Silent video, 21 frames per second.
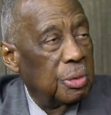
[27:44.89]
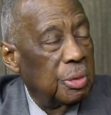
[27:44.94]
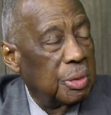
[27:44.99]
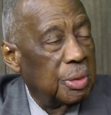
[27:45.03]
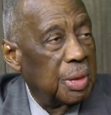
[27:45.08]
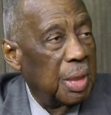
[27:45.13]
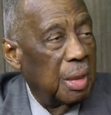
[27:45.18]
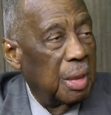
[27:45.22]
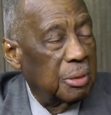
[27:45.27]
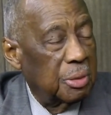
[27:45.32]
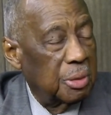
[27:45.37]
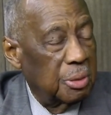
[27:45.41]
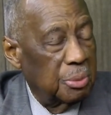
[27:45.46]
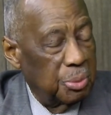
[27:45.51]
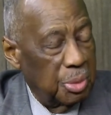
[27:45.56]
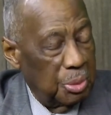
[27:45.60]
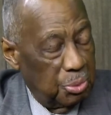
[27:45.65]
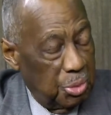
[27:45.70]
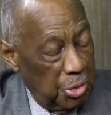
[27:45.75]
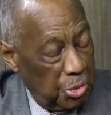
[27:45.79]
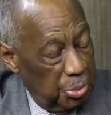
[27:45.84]

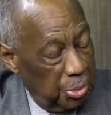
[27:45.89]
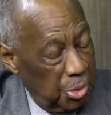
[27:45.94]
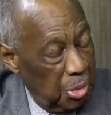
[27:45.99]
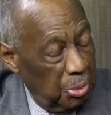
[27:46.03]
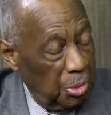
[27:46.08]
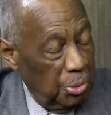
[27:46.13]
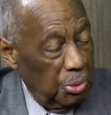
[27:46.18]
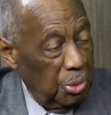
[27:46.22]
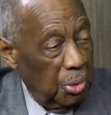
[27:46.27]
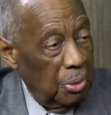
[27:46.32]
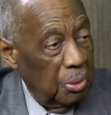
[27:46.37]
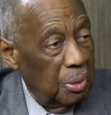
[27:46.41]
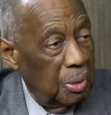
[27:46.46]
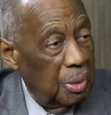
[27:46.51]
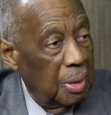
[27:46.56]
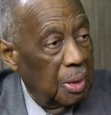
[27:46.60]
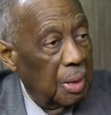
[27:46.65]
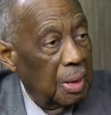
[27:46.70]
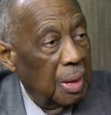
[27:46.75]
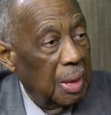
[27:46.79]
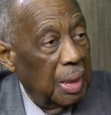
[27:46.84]
Brother Bill Monroe
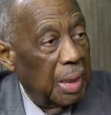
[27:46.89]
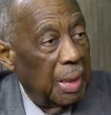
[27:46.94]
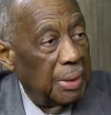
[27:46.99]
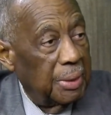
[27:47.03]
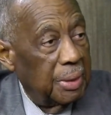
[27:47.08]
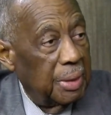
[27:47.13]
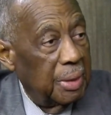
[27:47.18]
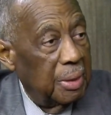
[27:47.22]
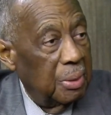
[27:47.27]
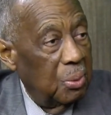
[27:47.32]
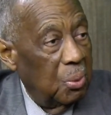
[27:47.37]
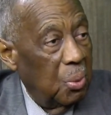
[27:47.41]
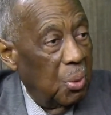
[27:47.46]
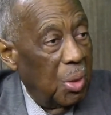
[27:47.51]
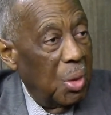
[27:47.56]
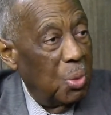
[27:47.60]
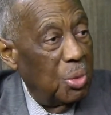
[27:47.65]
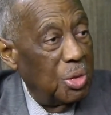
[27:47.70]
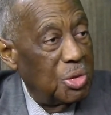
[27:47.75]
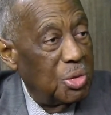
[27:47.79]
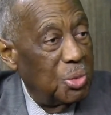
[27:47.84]
and why
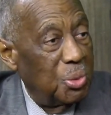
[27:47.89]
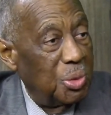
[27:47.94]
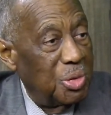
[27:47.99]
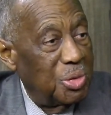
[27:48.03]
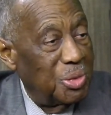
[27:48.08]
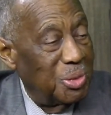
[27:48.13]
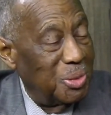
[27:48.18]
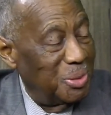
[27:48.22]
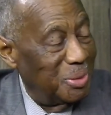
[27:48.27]
we should reach you.